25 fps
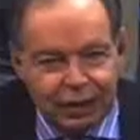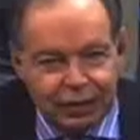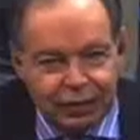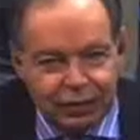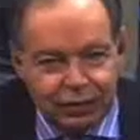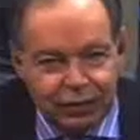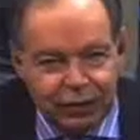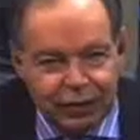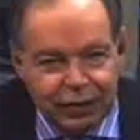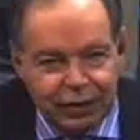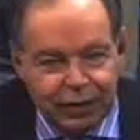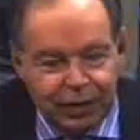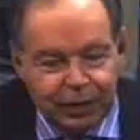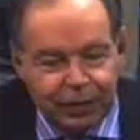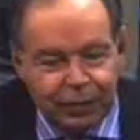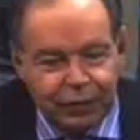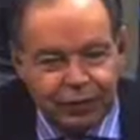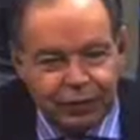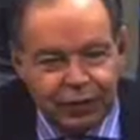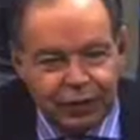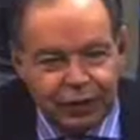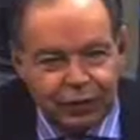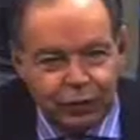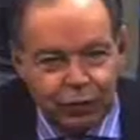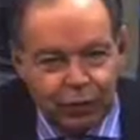3
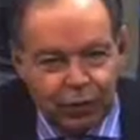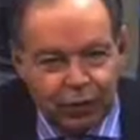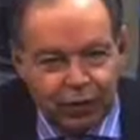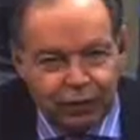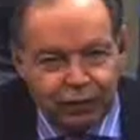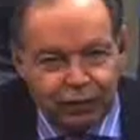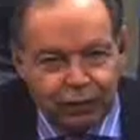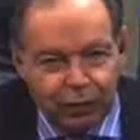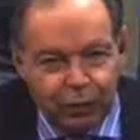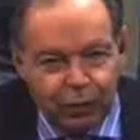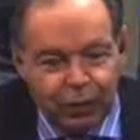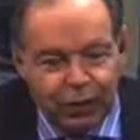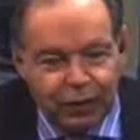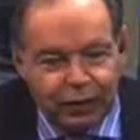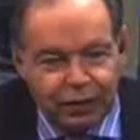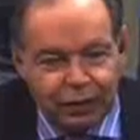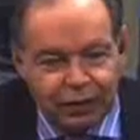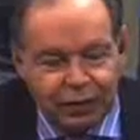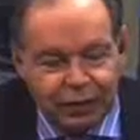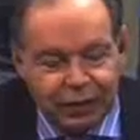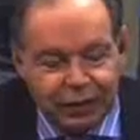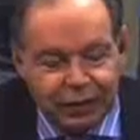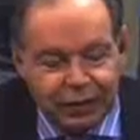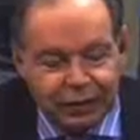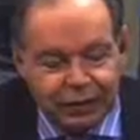numbers, each one from 1 to
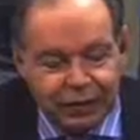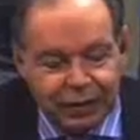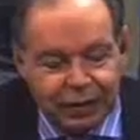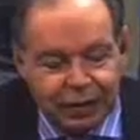6.